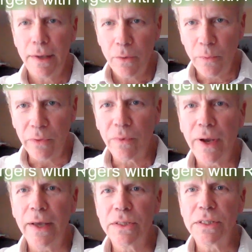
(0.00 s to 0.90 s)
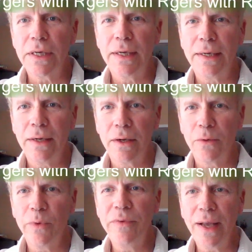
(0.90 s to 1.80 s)
with rice,
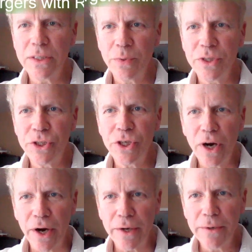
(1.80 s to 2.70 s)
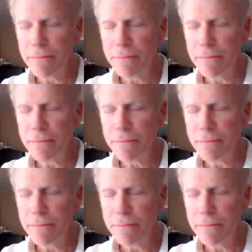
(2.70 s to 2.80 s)
we've got Swiss Chard.